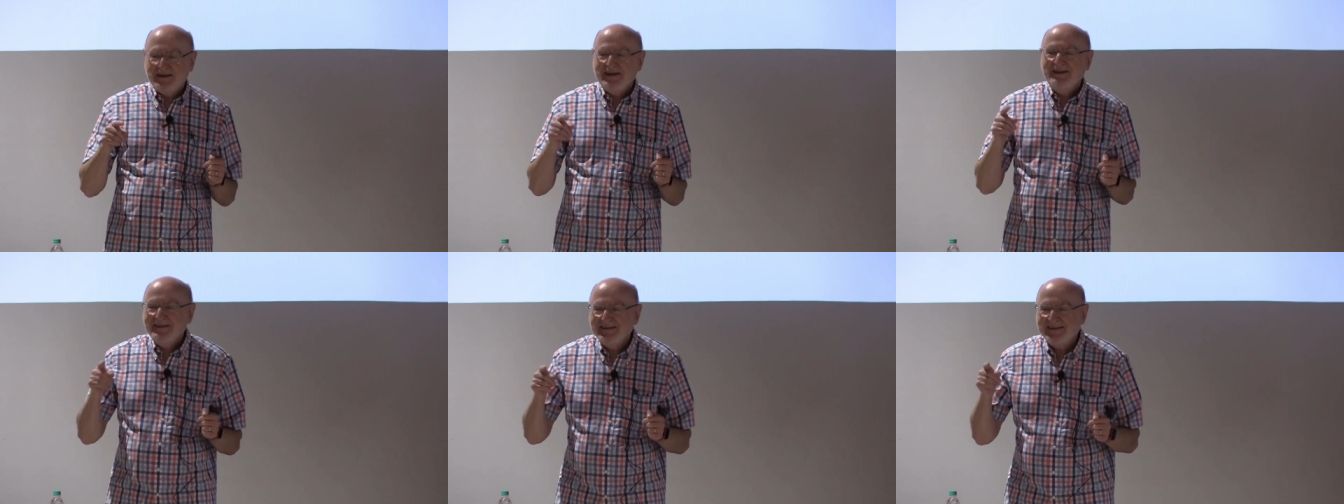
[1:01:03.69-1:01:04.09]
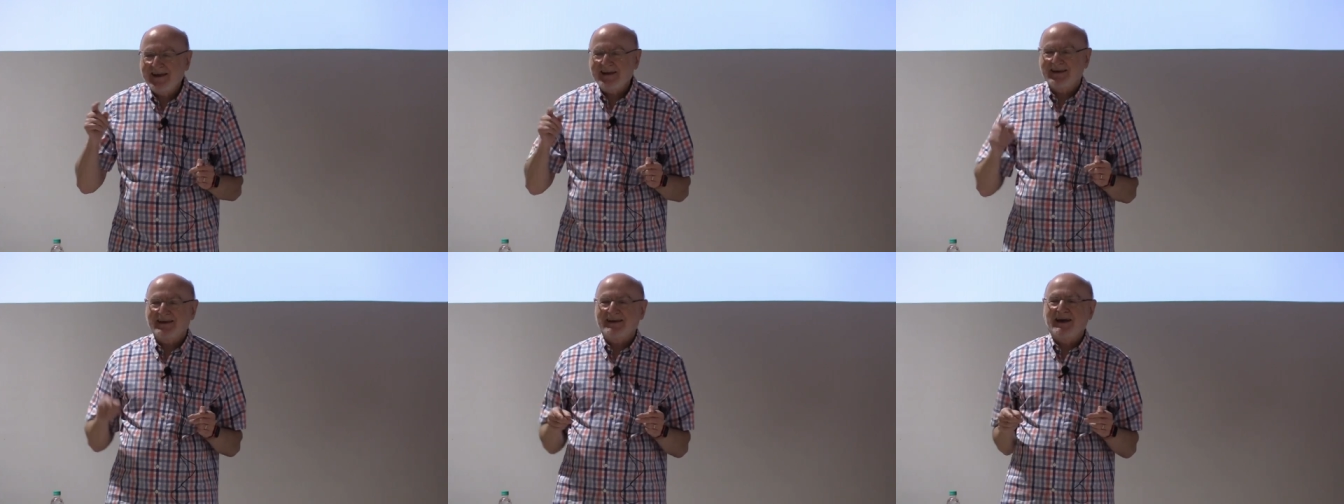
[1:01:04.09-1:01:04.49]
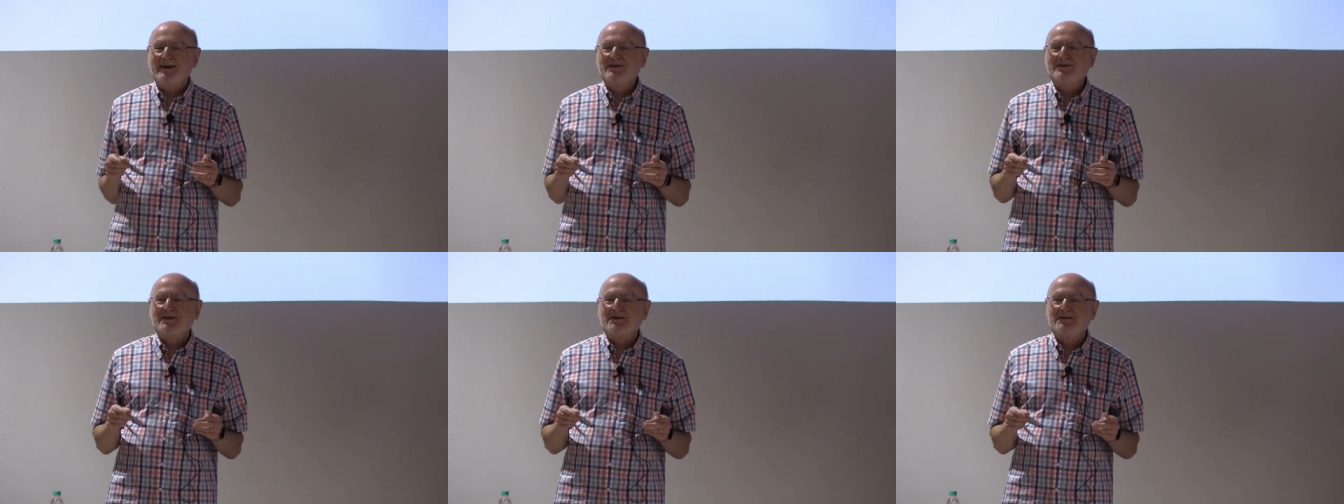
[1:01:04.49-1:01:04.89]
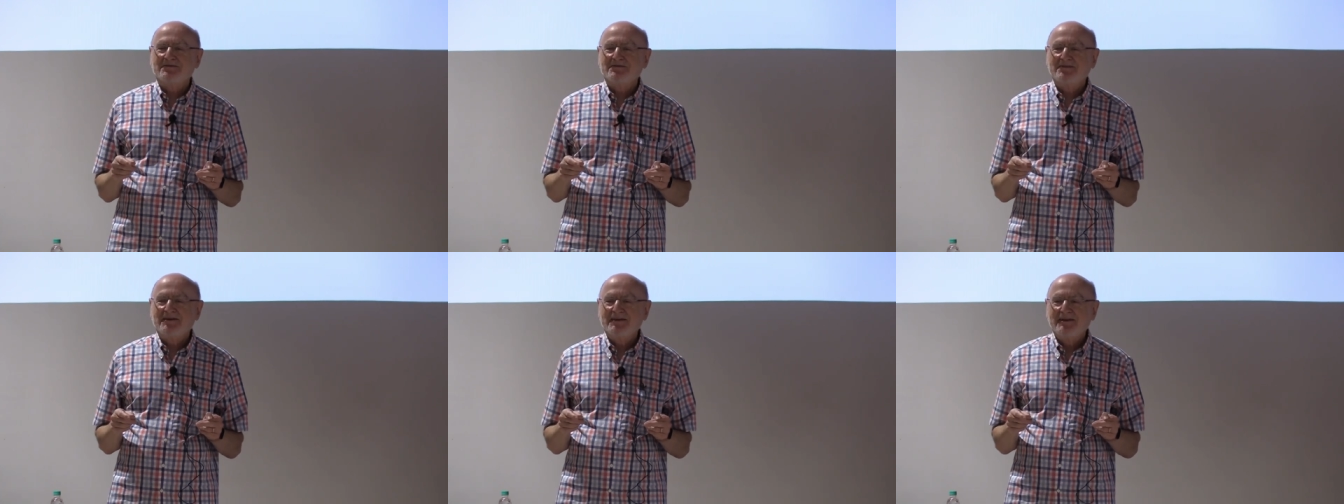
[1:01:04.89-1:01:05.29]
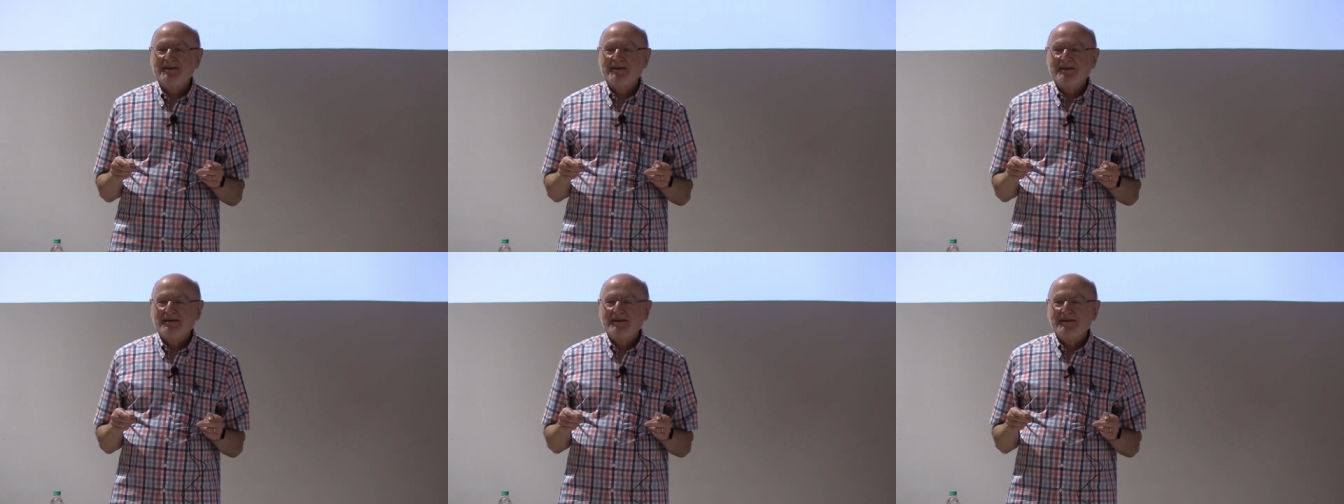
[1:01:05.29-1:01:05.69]
you didn't take account of
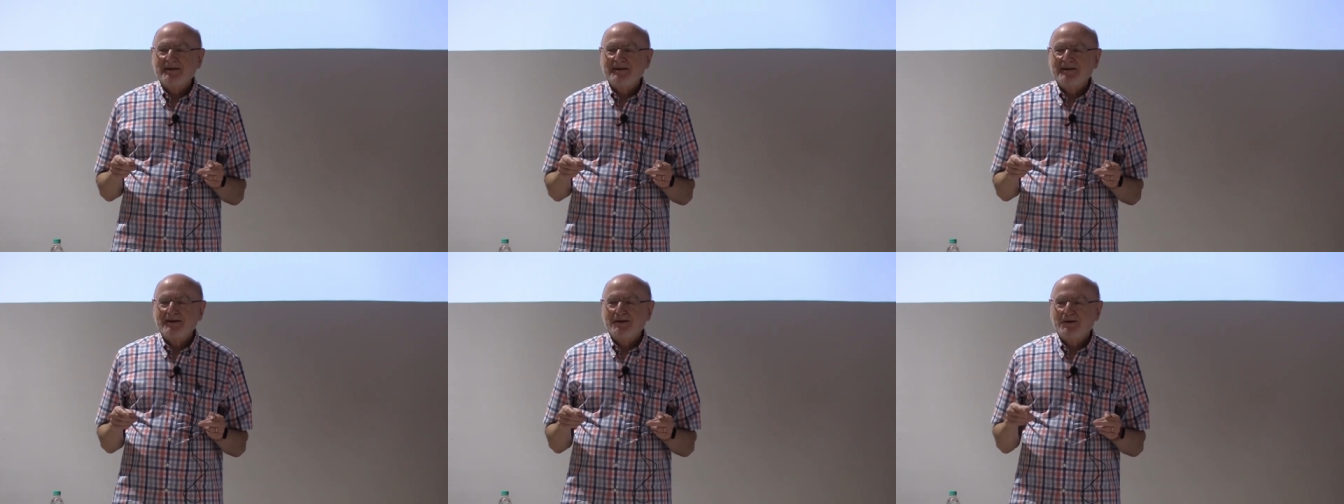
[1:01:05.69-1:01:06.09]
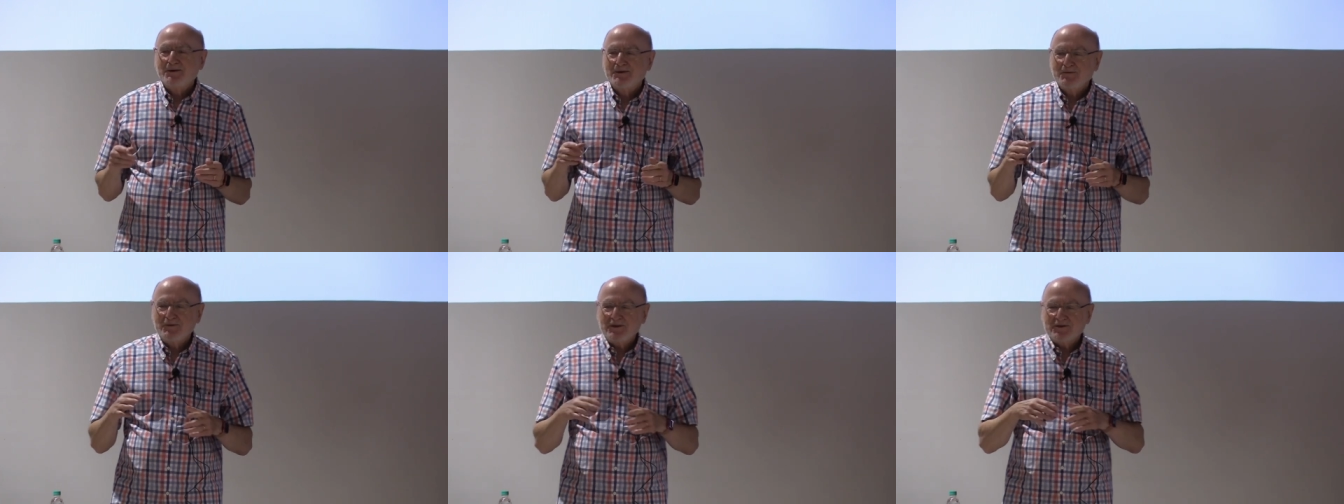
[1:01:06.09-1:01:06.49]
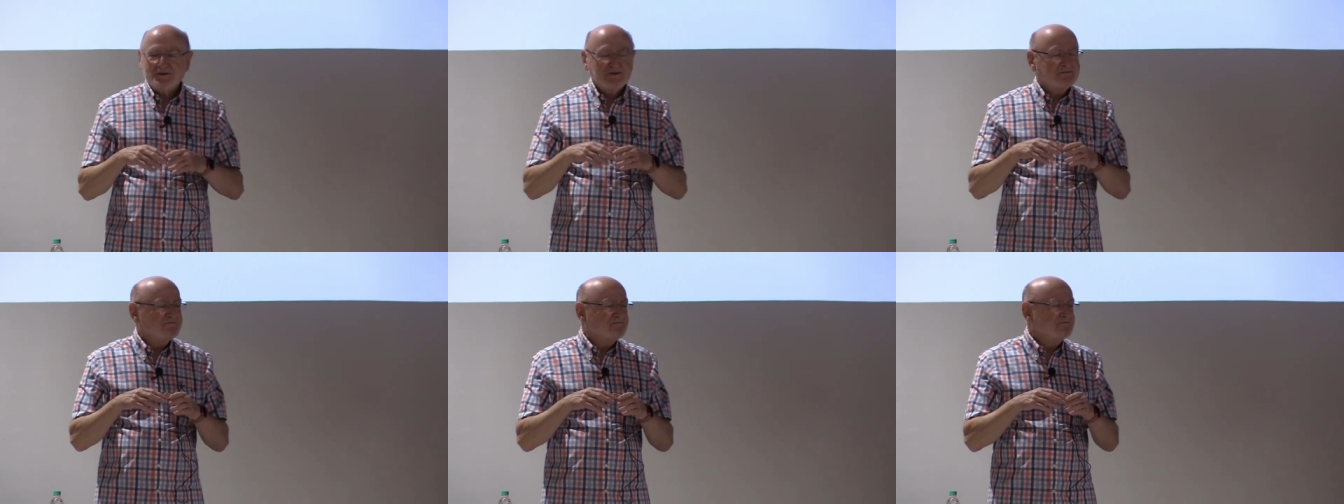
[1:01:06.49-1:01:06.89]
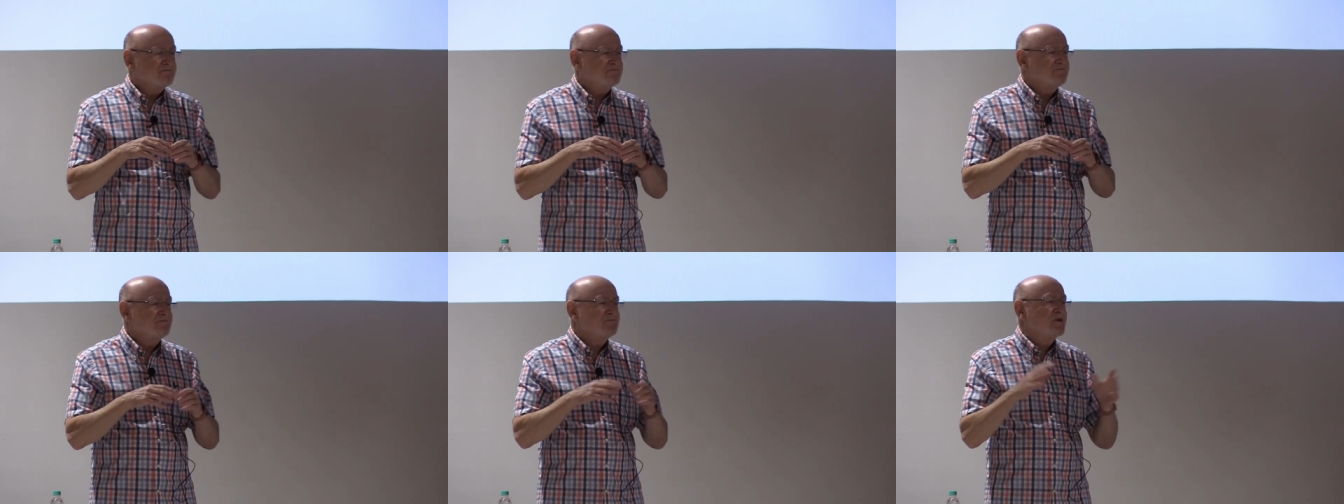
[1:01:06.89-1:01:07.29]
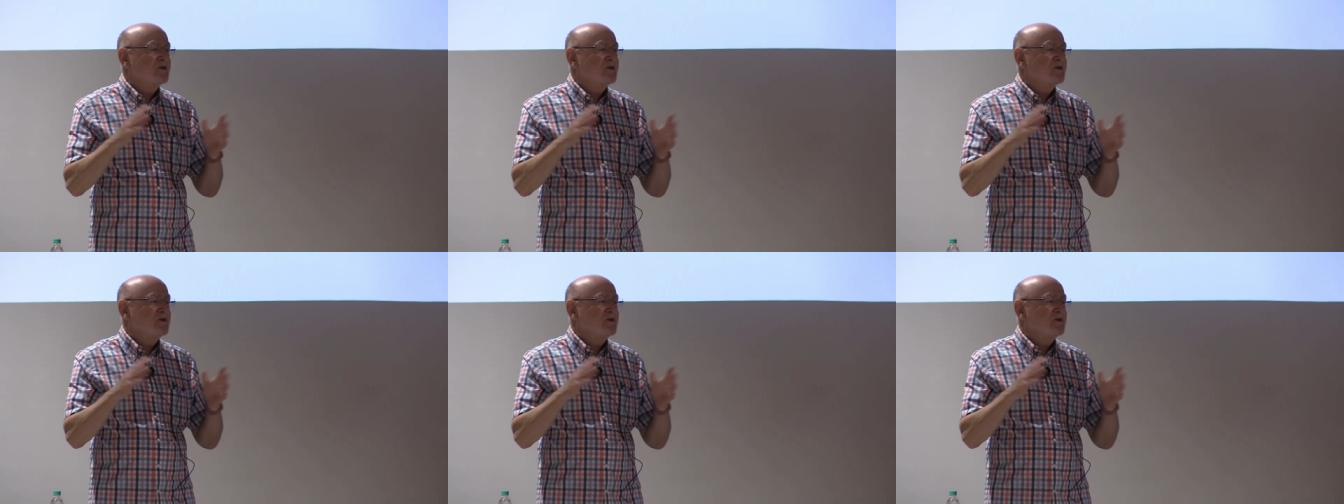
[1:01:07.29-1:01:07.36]
which